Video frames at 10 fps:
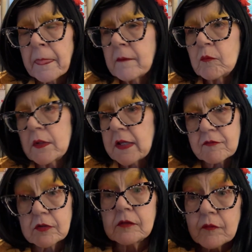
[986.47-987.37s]

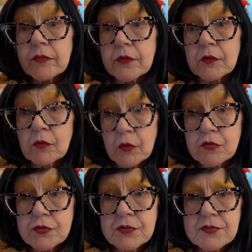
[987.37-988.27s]
whatever, the
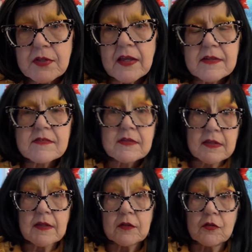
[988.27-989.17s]
grocery sites
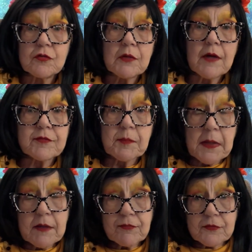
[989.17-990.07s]
that you do have to
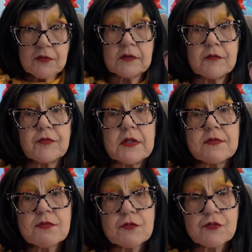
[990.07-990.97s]
pay for delivery
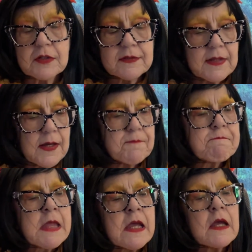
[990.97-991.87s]
and such like that.
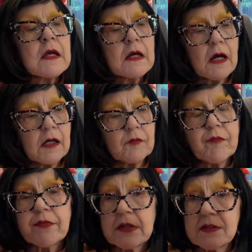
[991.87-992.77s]

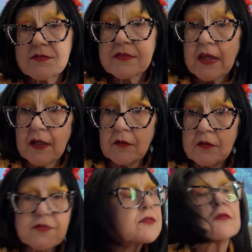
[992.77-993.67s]
These canned
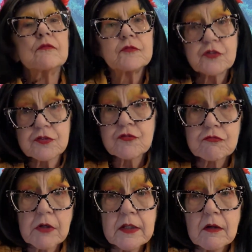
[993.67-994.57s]
goods, just
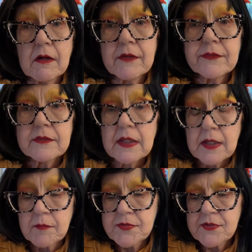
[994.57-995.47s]
right on the
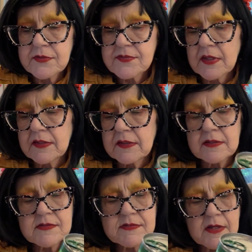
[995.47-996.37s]
Amazon site
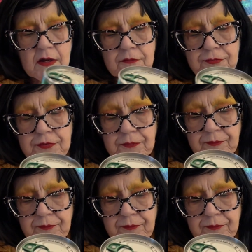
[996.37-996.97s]
itself.